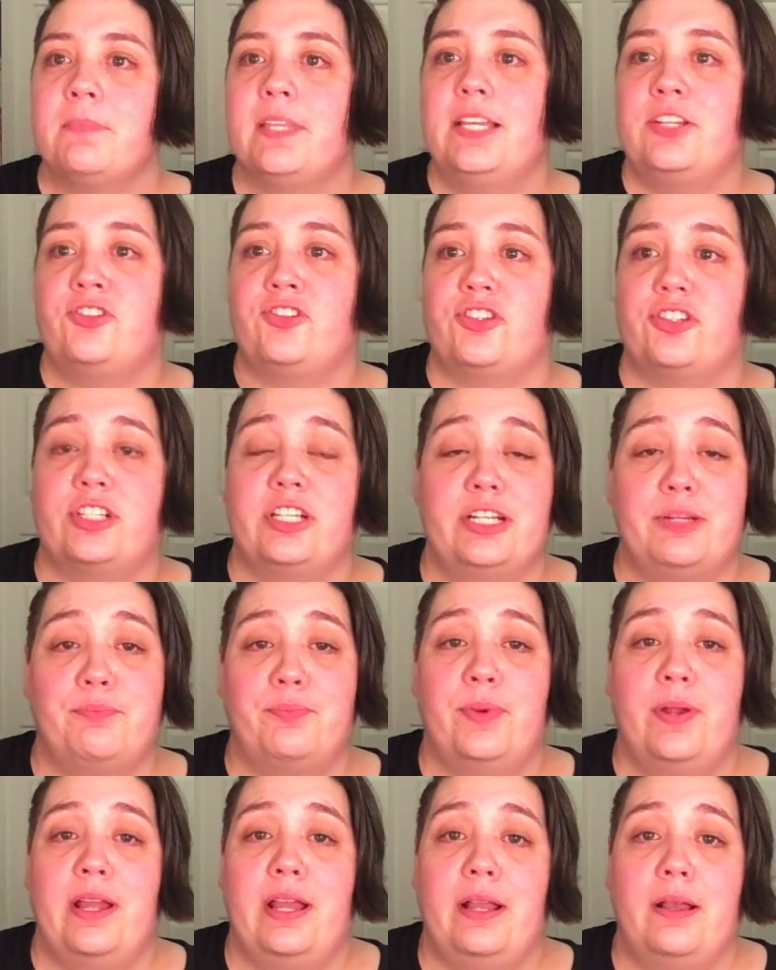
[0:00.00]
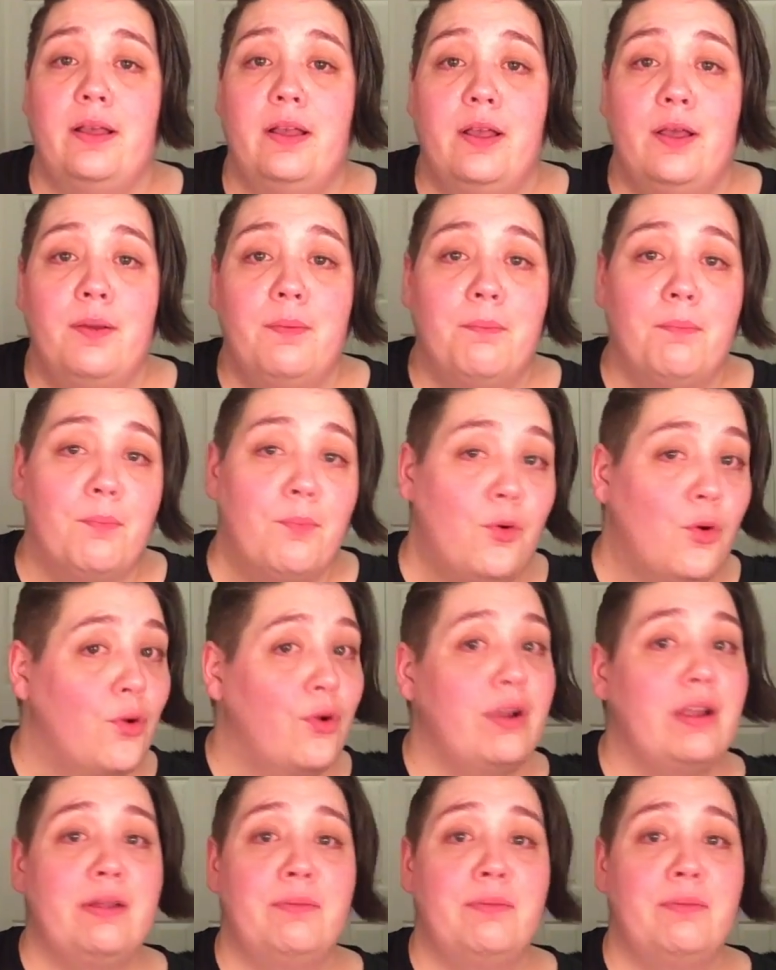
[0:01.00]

is just gonna bring more